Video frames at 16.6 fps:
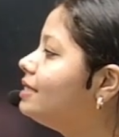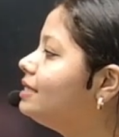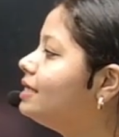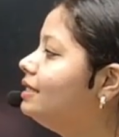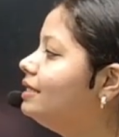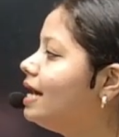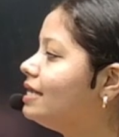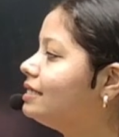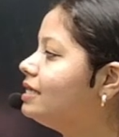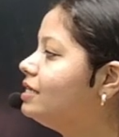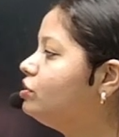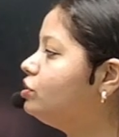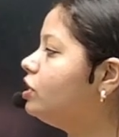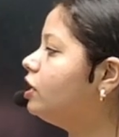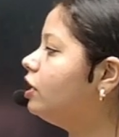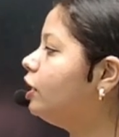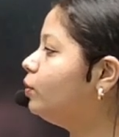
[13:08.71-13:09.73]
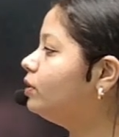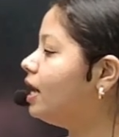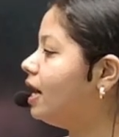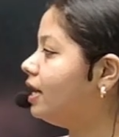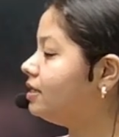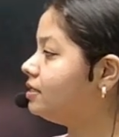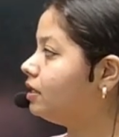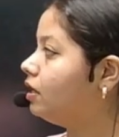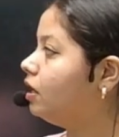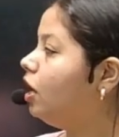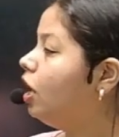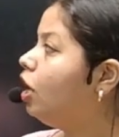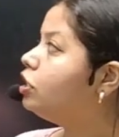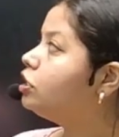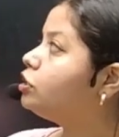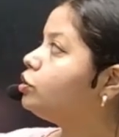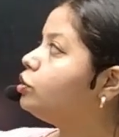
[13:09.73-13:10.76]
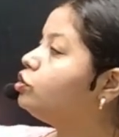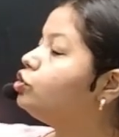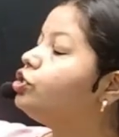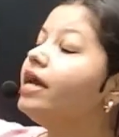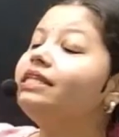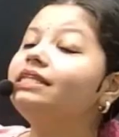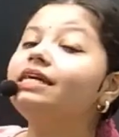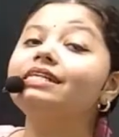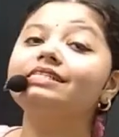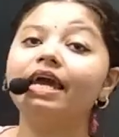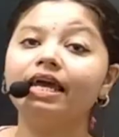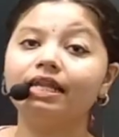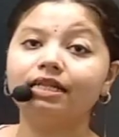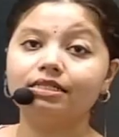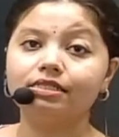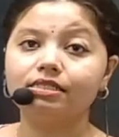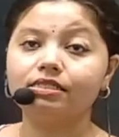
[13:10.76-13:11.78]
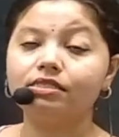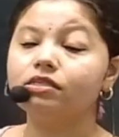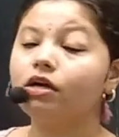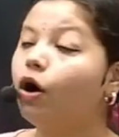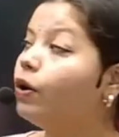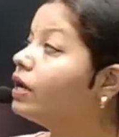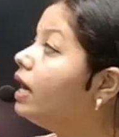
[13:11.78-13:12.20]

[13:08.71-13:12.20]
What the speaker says: Doesn't she knew the answer? So check the tense. Okay.